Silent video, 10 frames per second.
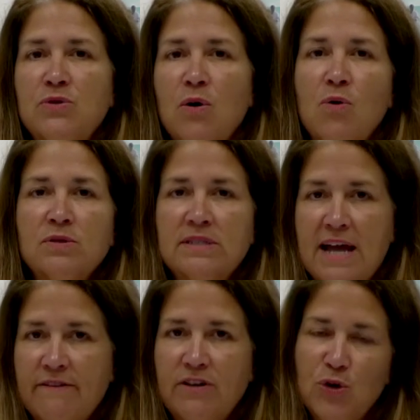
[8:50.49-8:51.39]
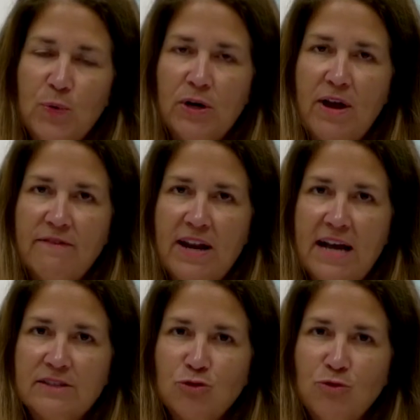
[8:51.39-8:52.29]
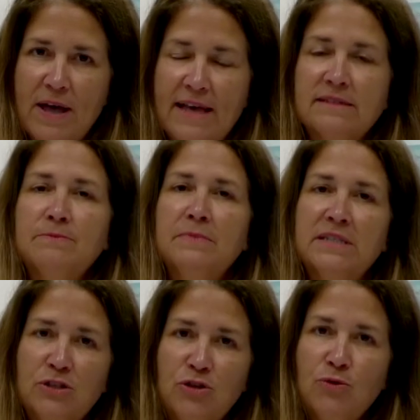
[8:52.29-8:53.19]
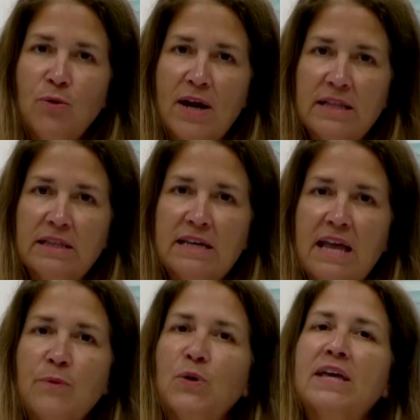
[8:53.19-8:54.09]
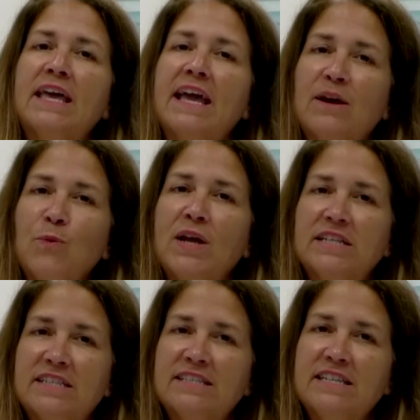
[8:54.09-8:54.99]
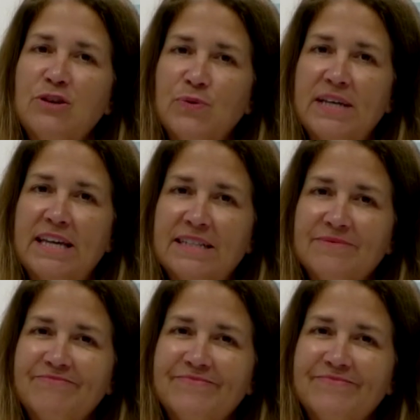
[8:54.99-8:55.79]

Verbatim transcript: The whole staff here at Winter Haven High School has missed you greatly and we can't wait to see you again.